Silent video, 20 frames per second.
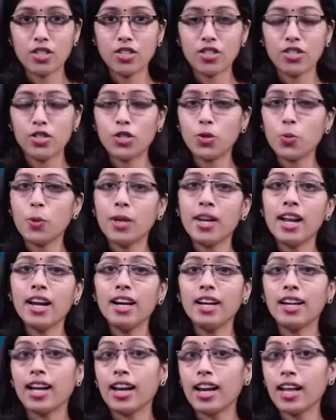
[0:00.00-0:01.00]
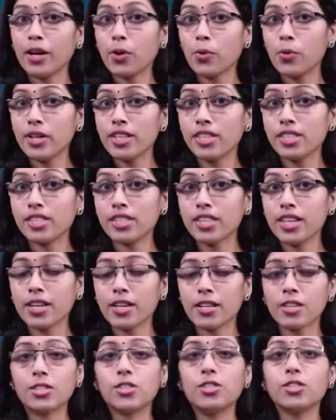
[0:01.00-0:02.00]
Juvenile delinquency
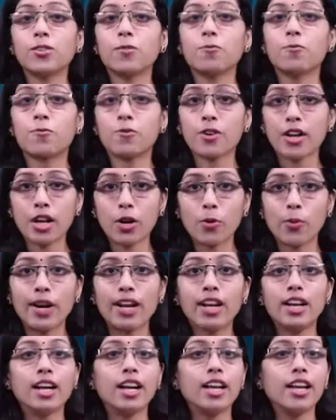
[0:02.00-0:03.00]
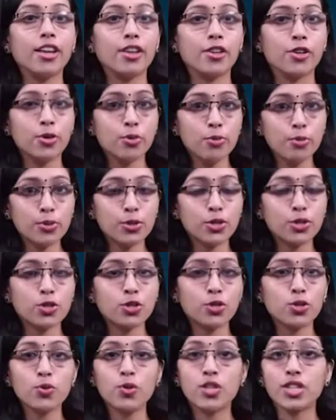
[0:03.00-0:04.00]
is frequently used
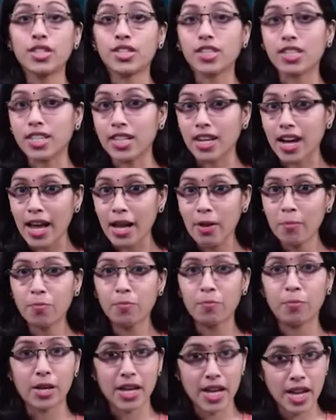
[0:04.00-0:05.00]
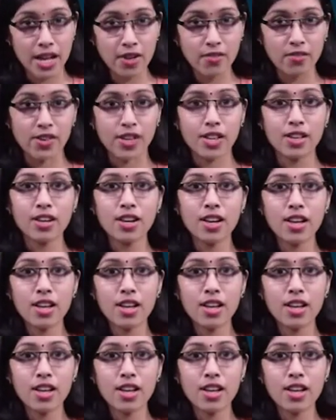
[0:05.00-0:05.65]
to describe behavior